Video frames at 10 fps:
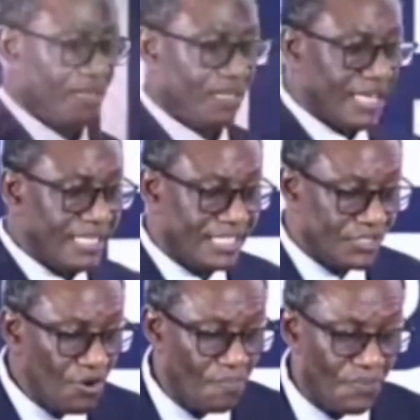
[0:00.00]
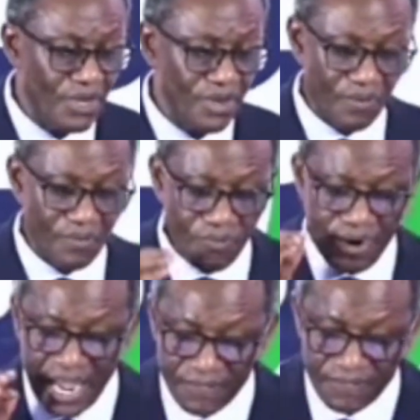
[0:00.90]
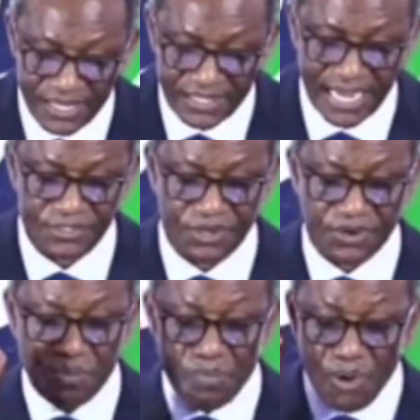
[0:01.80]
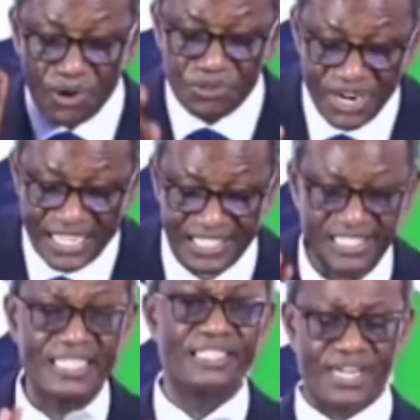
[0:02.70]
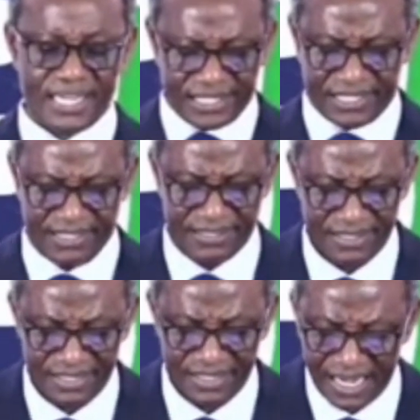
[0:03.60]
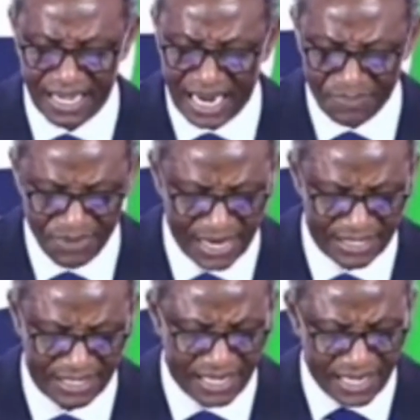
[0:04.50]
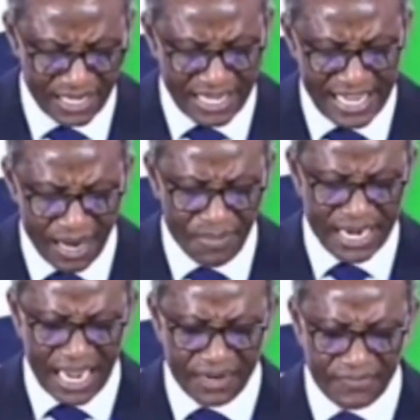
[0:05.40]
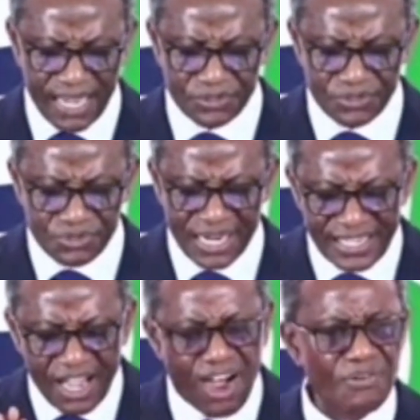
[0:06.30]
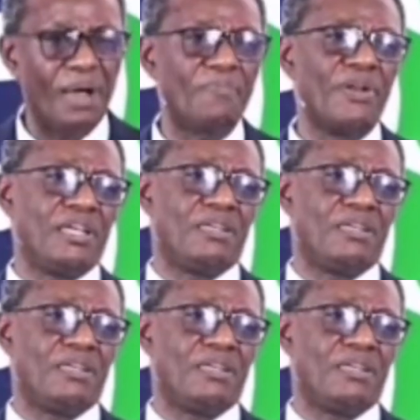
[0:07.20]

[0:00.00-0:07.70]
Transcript: in COP, we emphasize on moderation in dressing and appearance. The young men are advised to dress honorably.